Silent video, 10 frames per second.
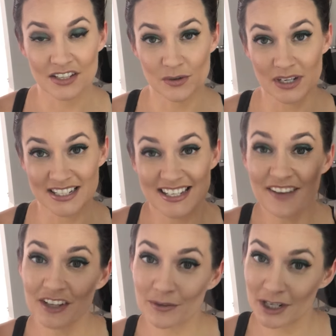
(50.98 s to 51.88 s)
So I
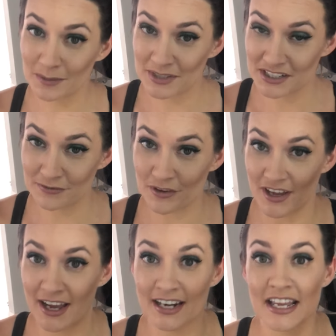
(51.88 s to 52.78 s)
definitely recommend it for
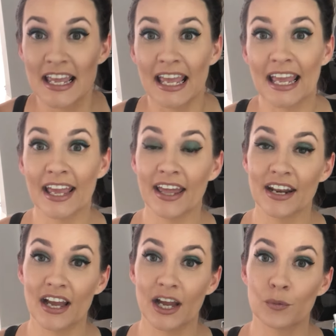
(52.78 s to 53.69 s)
that.
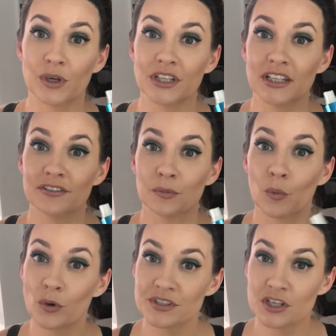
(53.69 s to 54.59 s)
And I would even
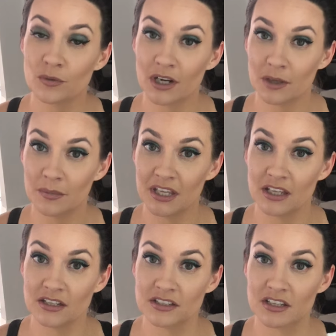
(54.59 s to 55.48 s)
more so
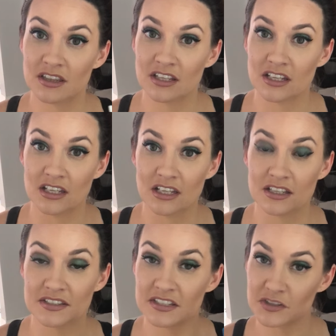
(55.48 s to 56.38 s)
recommend
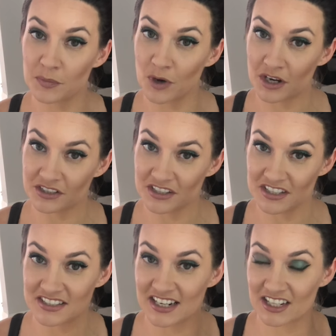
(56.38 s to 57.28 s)
the sister product to
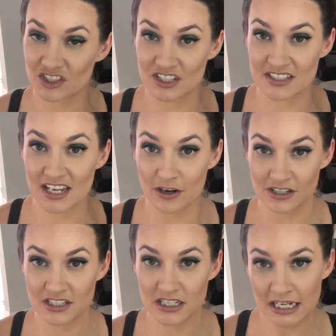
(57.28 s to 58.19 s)
this that actually has
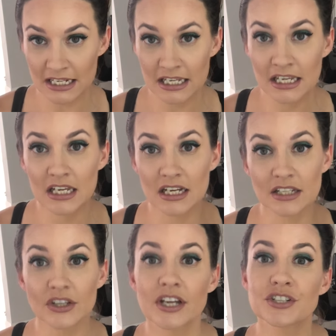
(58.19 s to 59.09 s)
keratin in it,
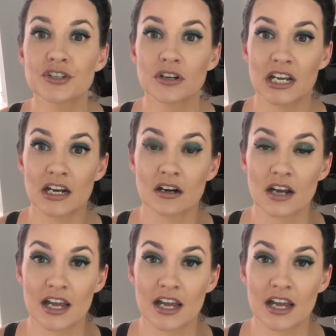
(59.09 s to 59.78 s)
unless your hair